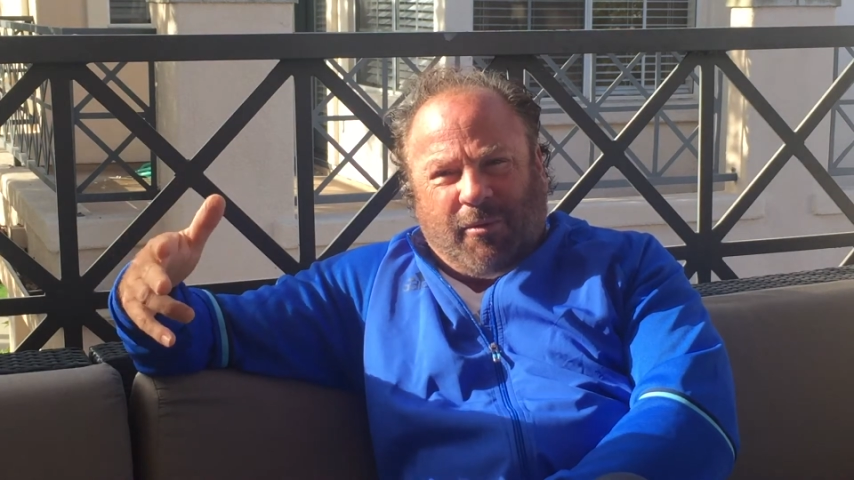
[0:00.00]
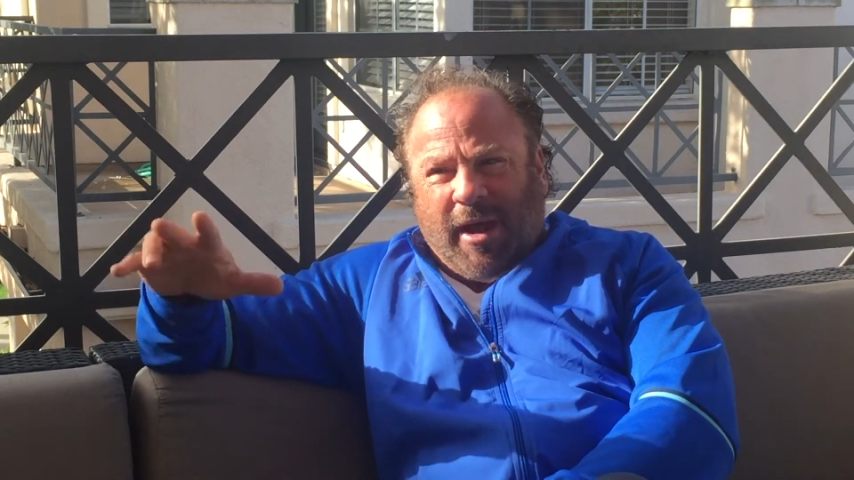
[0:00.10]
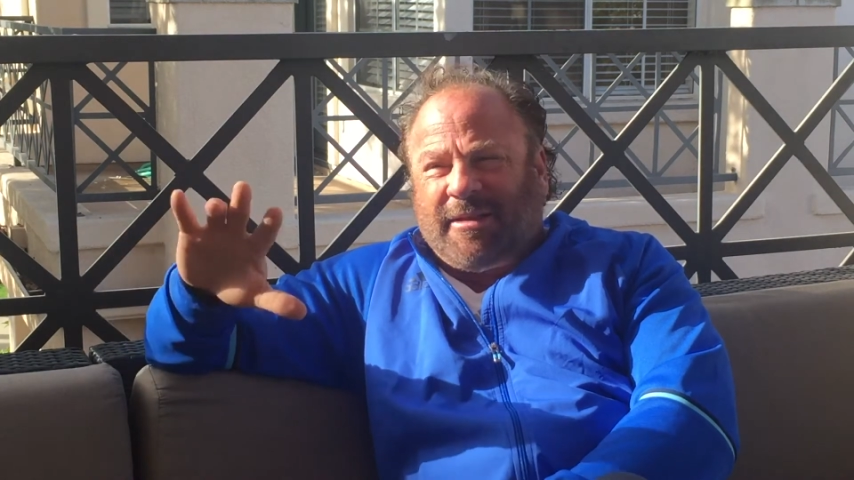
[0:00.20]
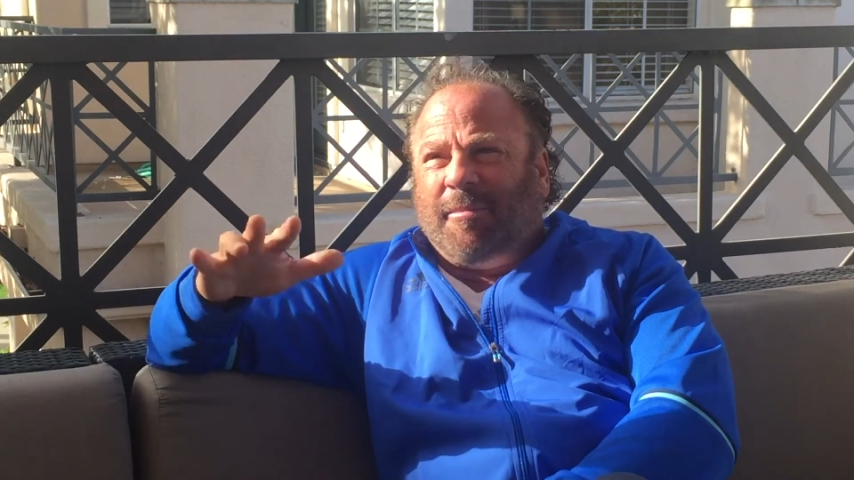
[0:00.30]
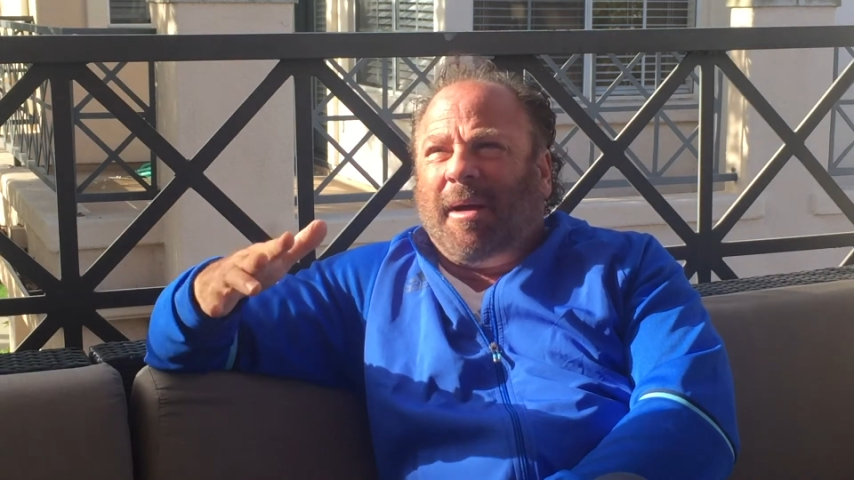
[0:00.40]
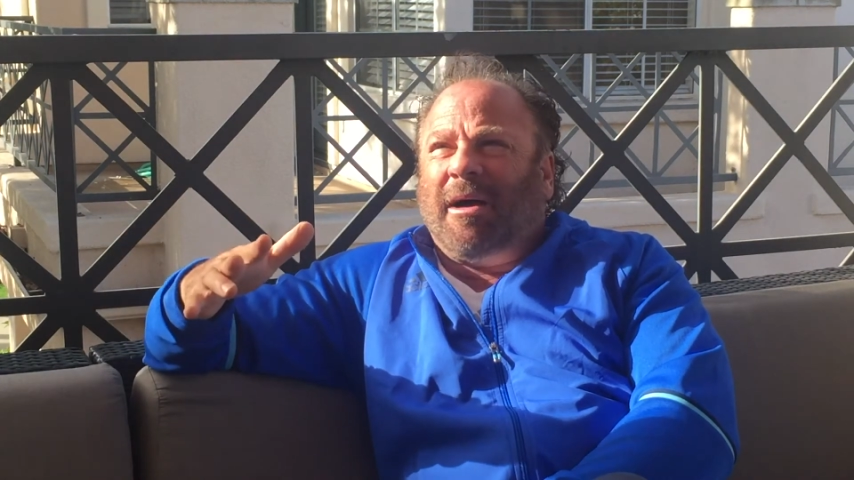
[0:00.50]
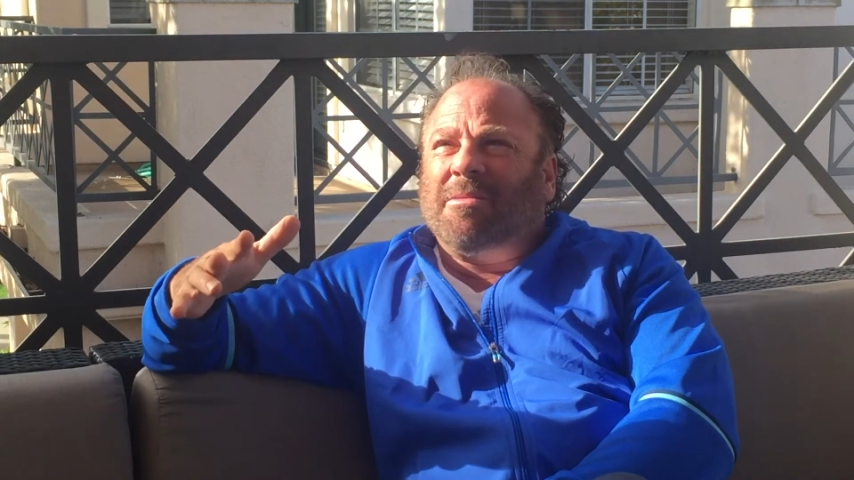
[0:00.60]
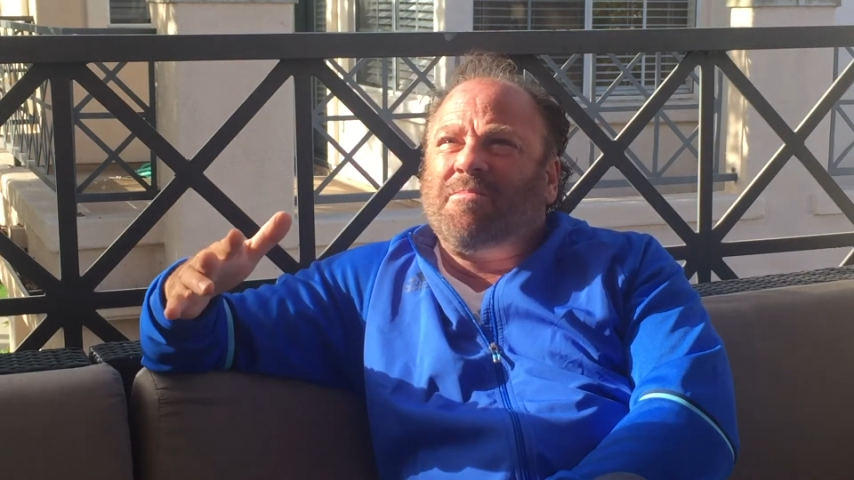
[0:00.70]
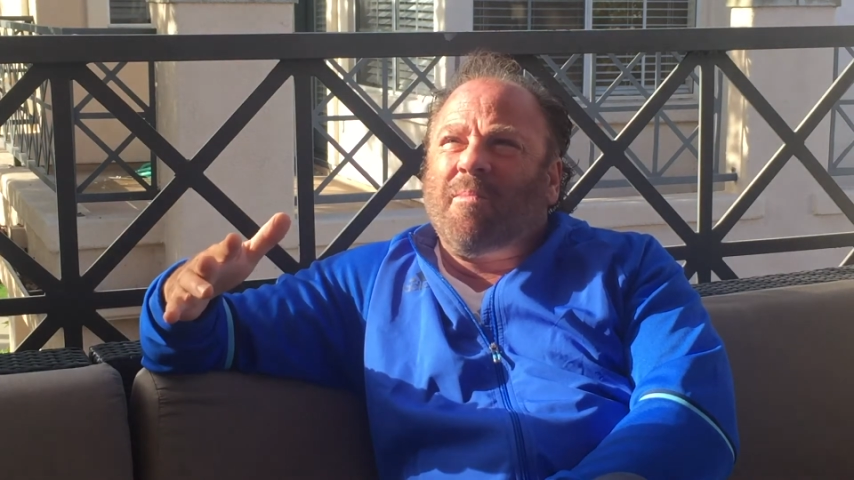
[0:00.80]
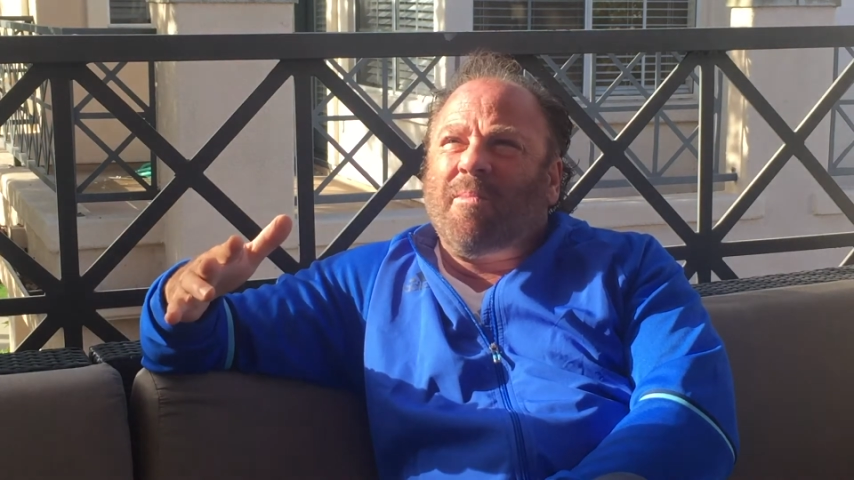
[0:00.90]
ranked
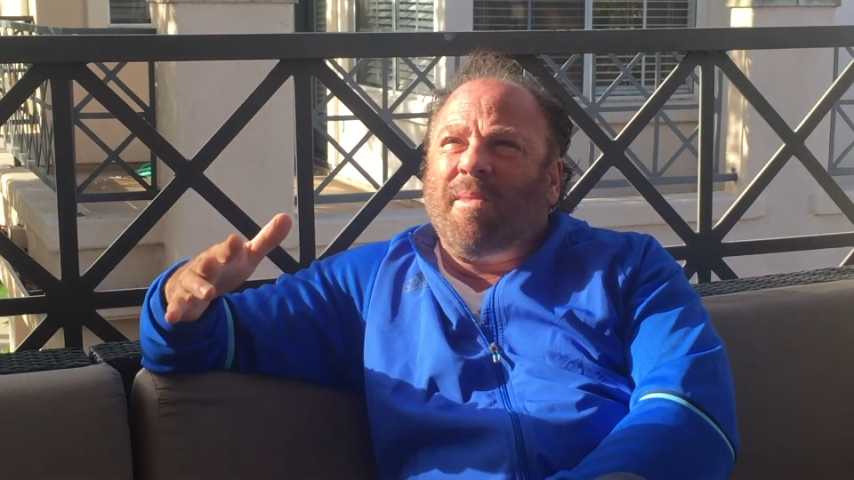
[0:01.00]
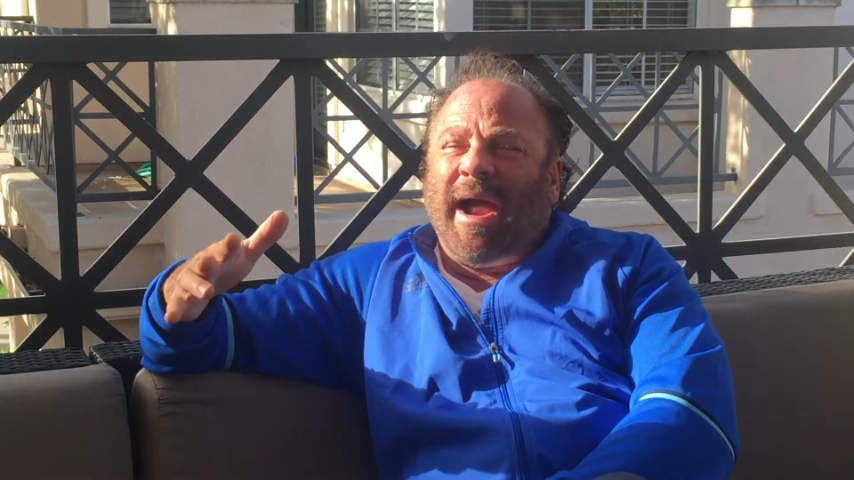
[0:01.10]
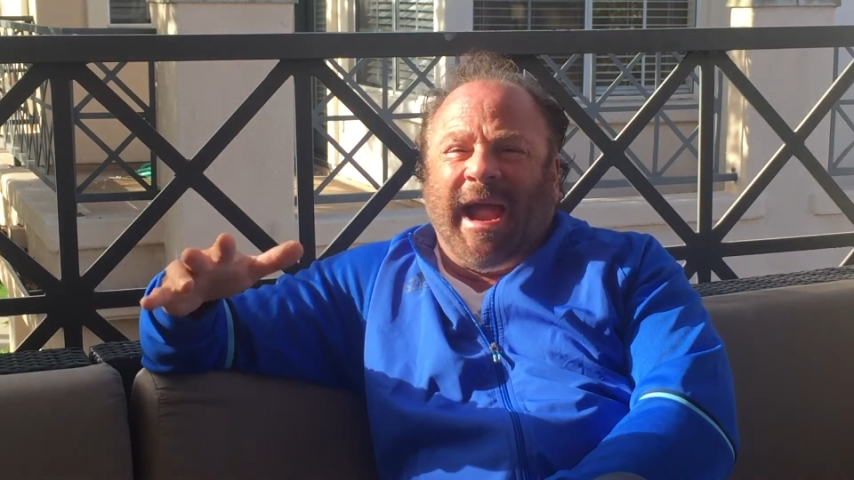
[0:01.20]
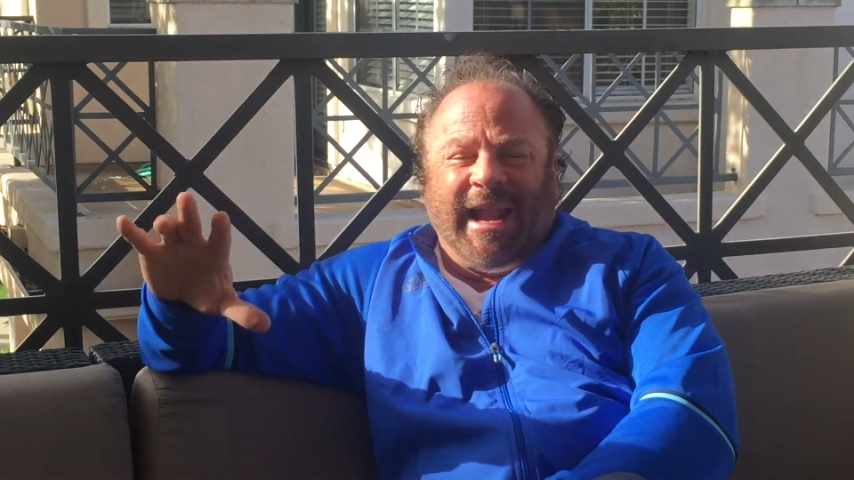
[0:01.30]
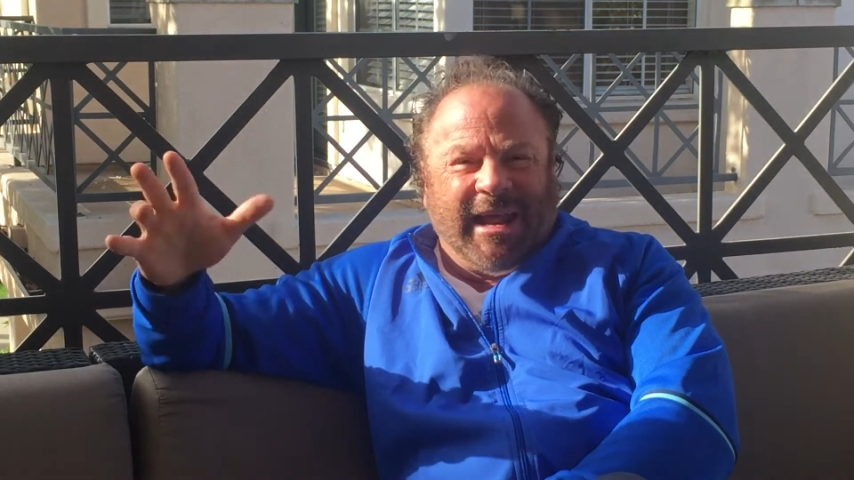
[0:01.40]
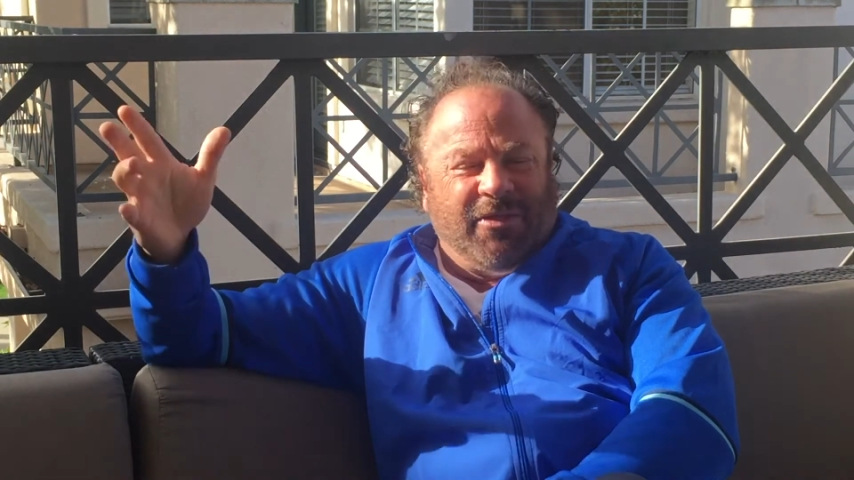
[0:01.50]
about 80